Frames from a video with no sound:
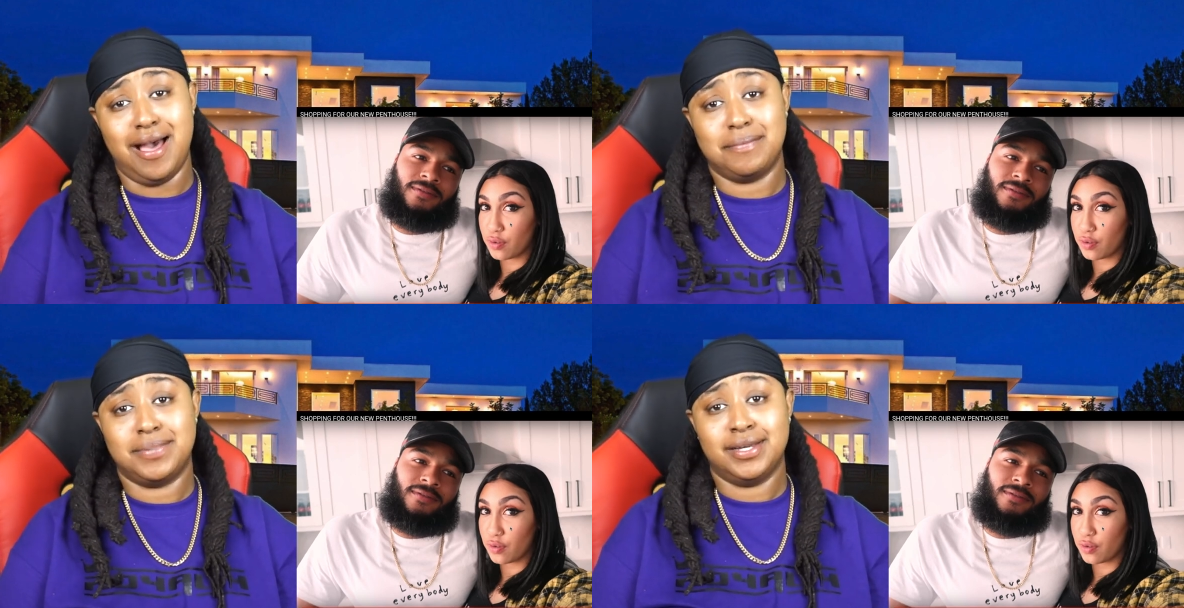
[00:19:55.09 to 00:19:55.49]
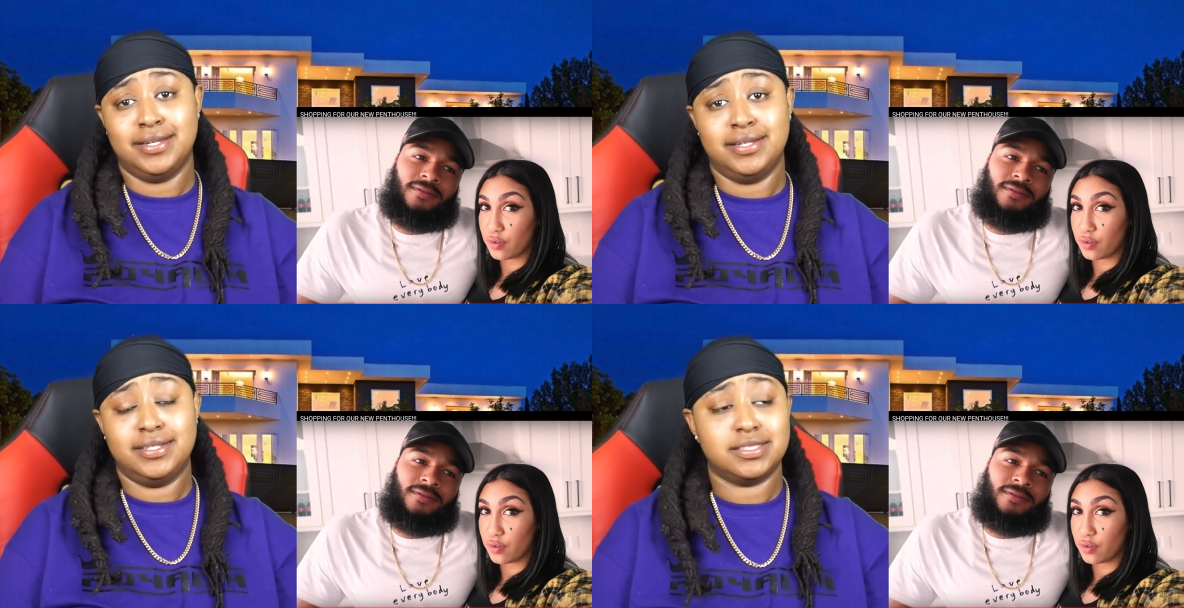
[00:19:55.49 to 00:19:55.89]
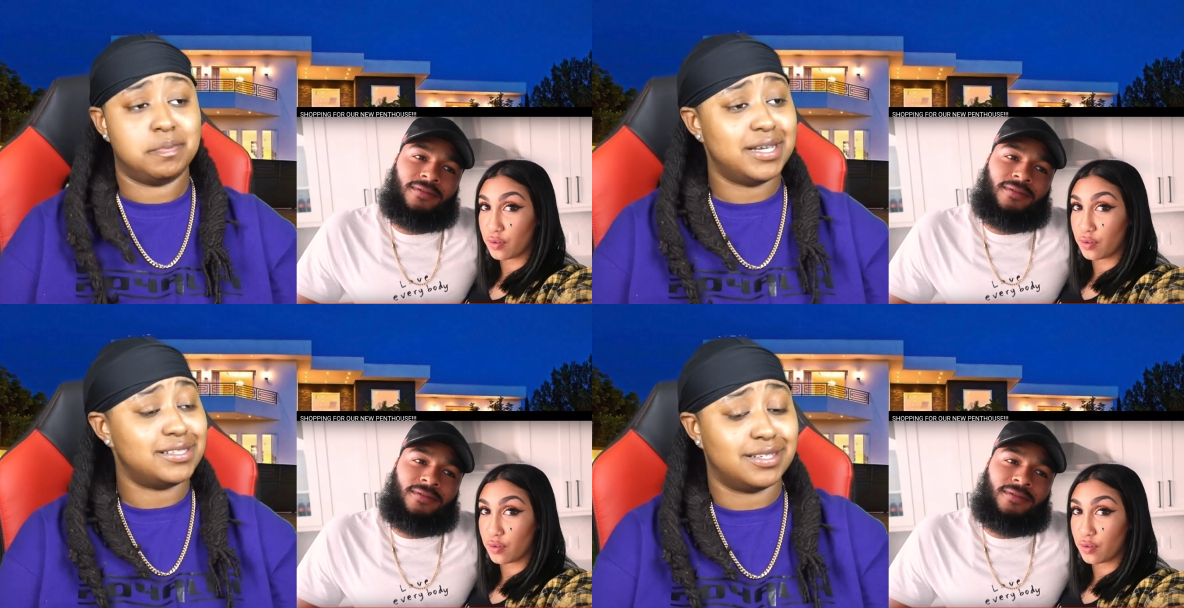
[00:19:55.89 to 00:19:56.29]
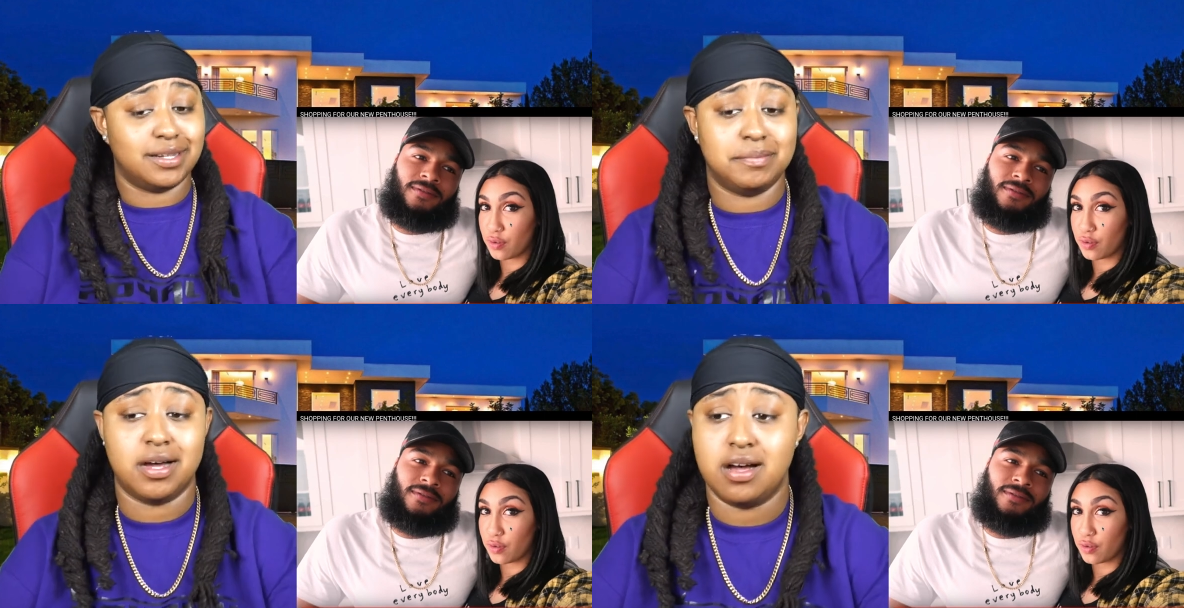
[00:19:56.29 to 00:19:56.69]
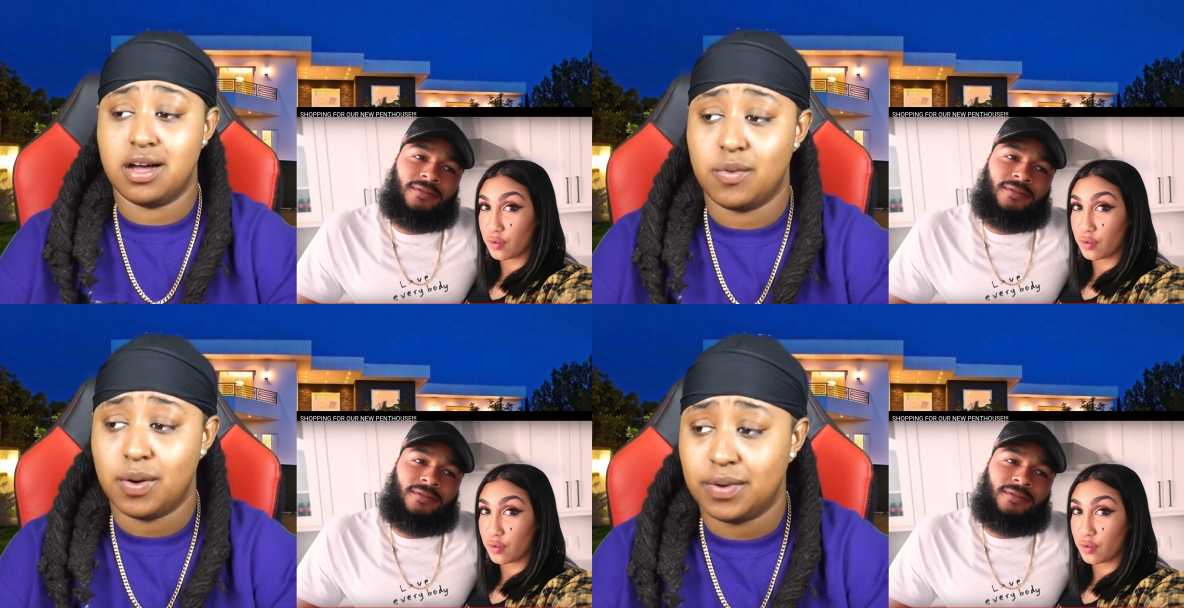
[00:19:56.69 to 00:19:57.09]
Speaker 1: up. Especially them,
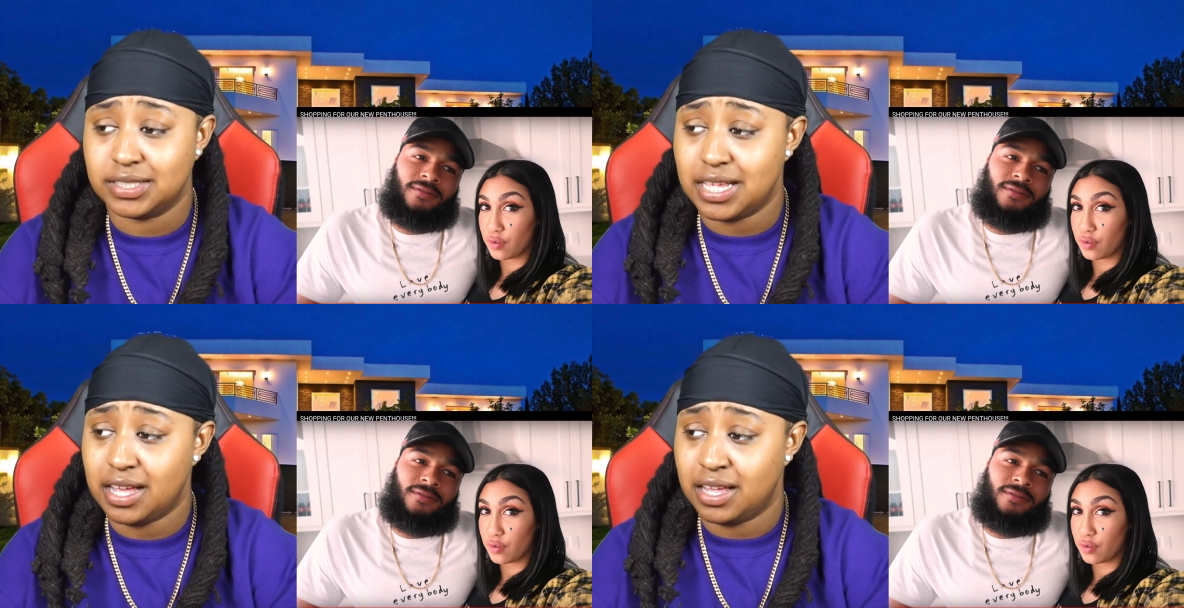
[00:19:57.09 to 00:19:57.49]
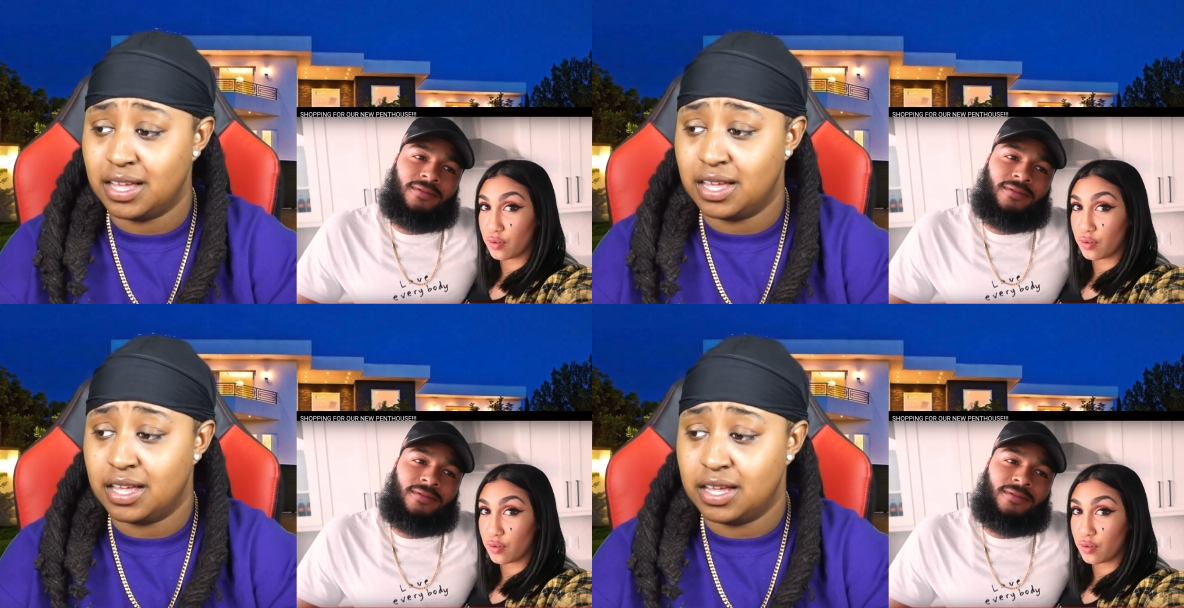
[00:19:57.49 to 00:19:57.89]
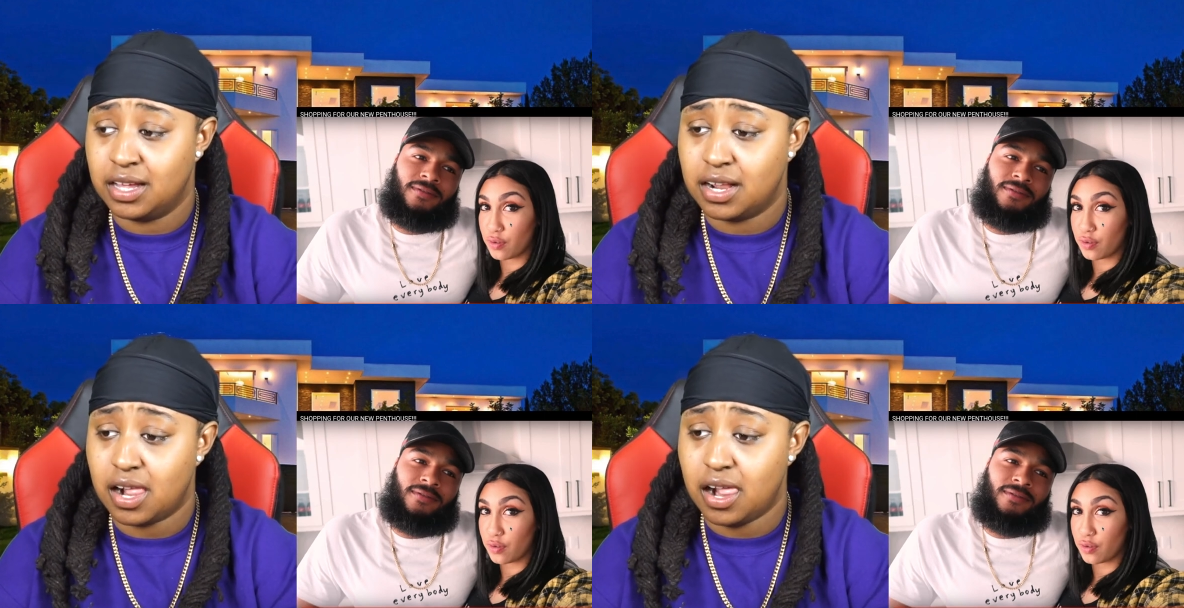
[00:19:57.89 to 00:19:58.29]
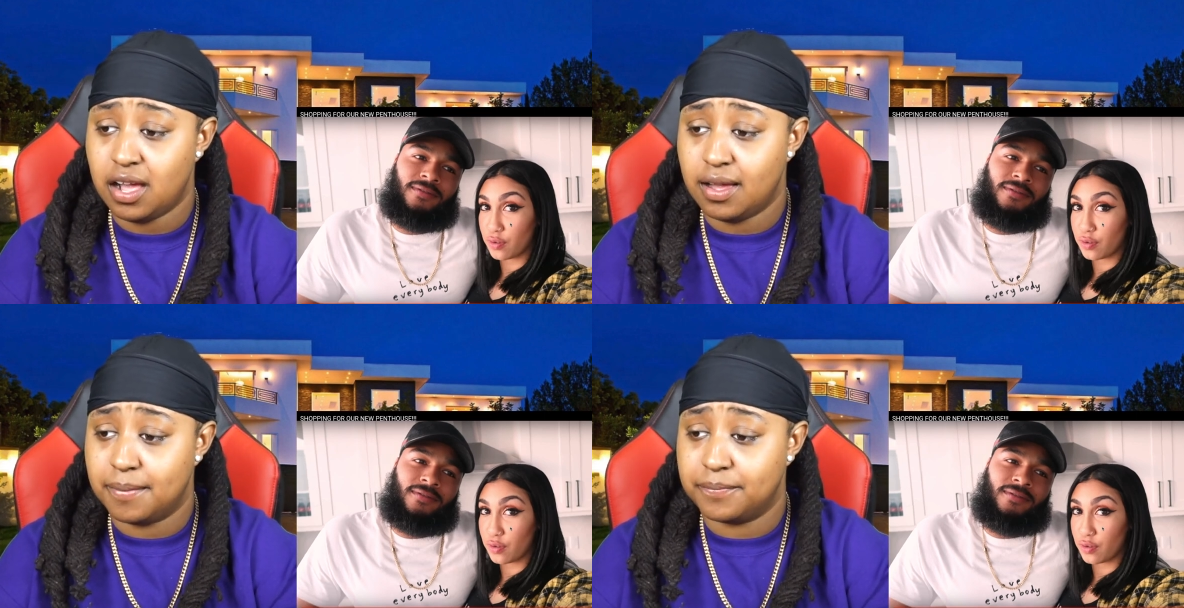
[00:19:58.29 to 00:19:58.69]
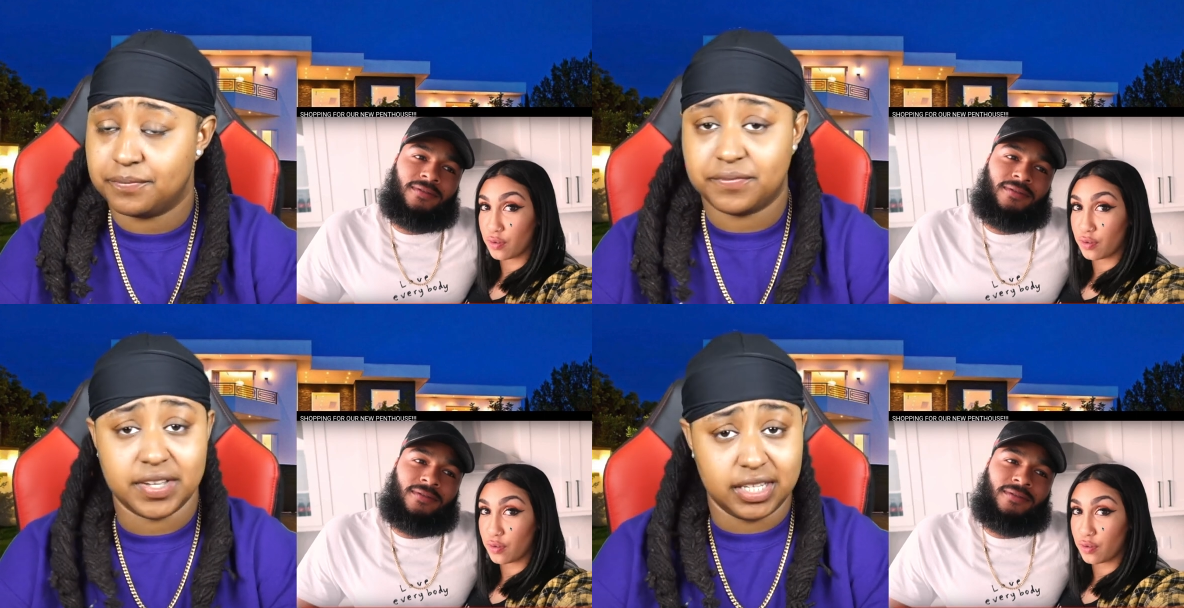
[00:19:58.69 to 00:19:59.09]
uh, what was they? um
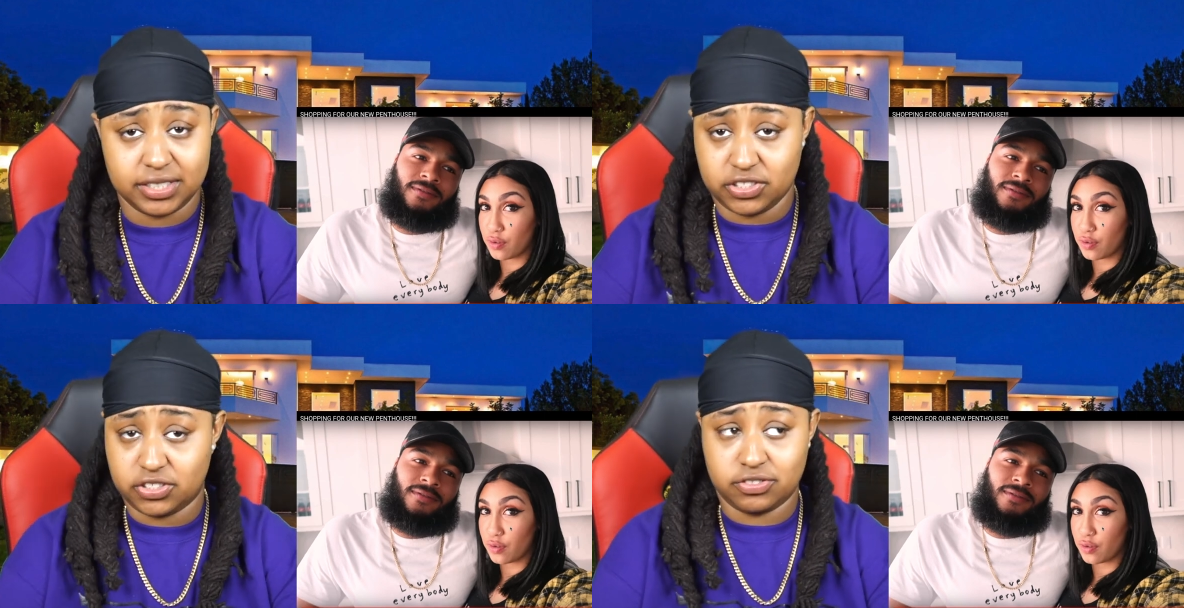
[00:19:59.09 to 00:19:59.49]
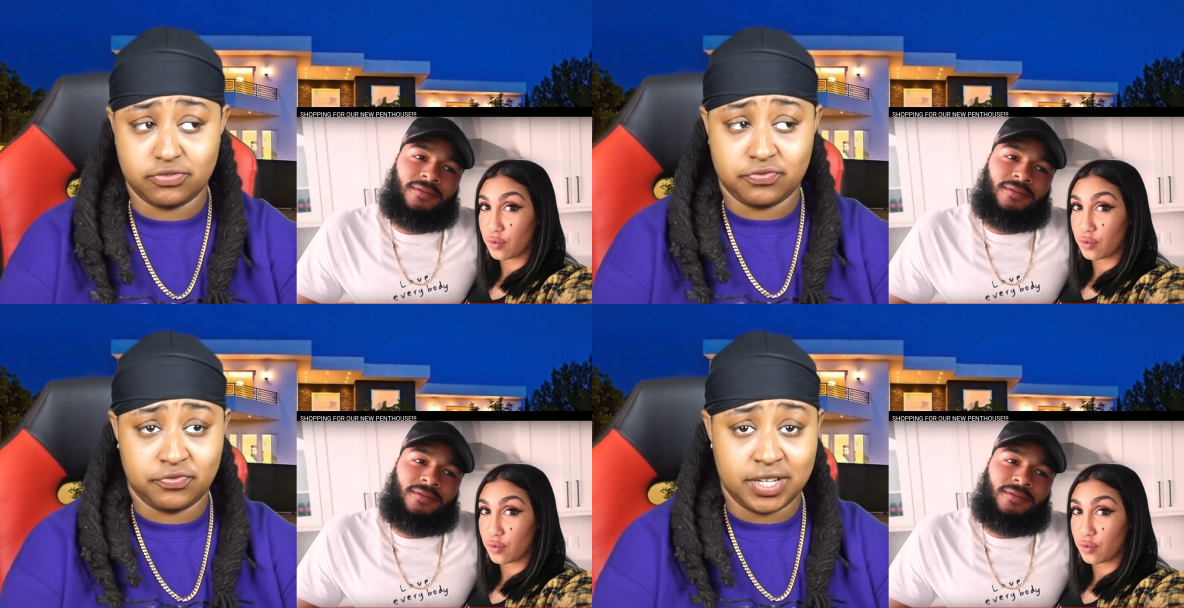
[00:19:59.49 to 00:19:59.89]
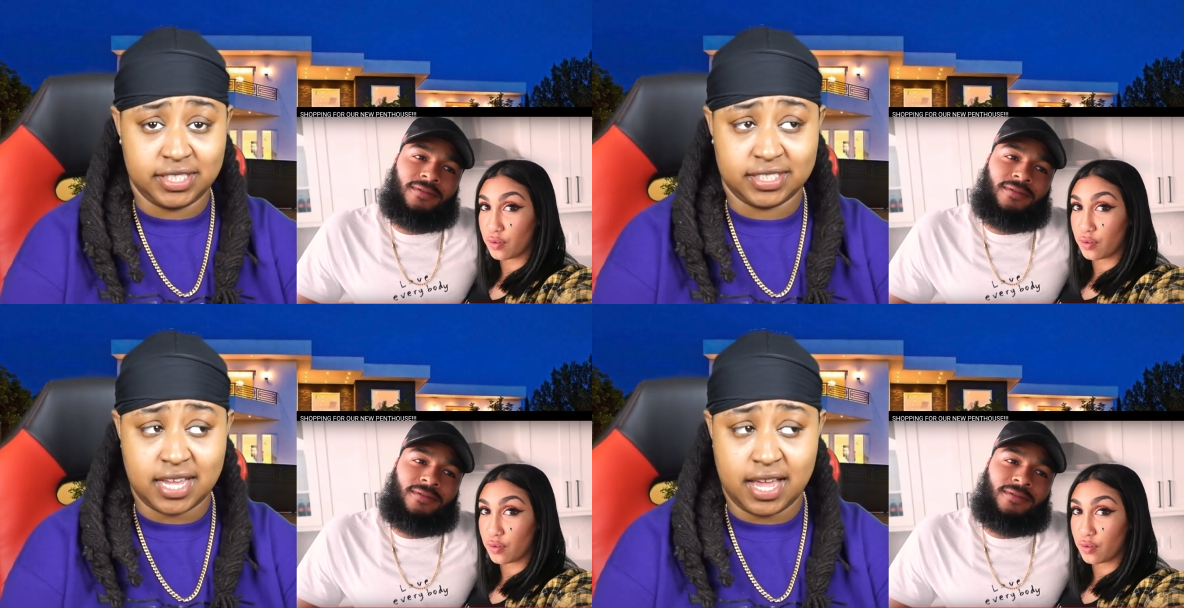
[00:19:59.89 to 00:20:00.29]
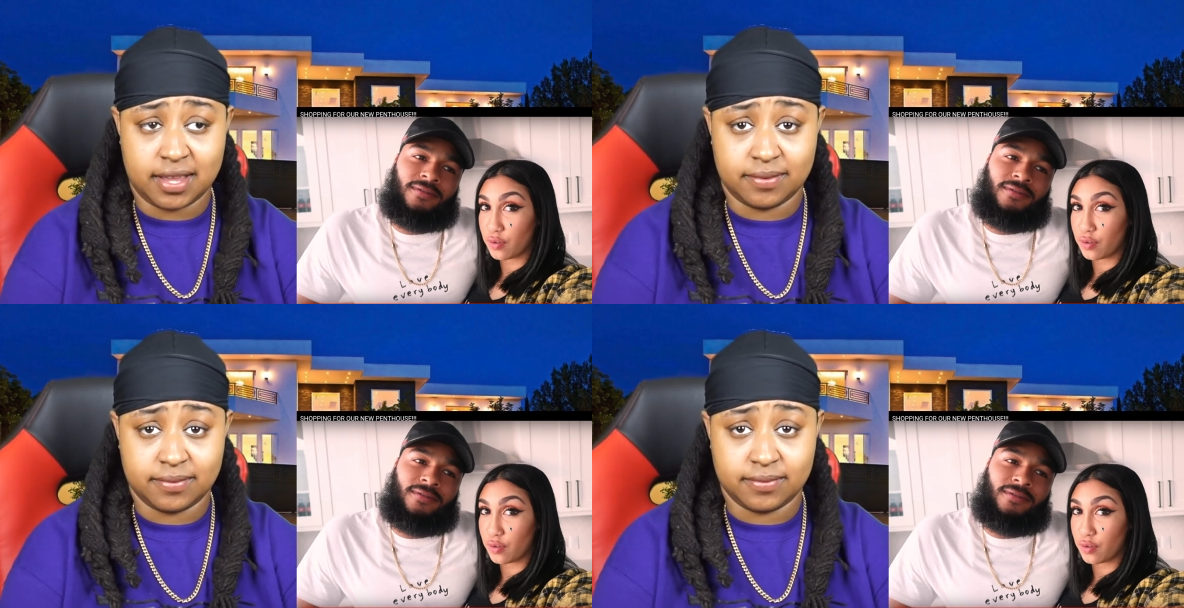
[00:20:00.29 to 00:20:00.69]
Philly Philly steak.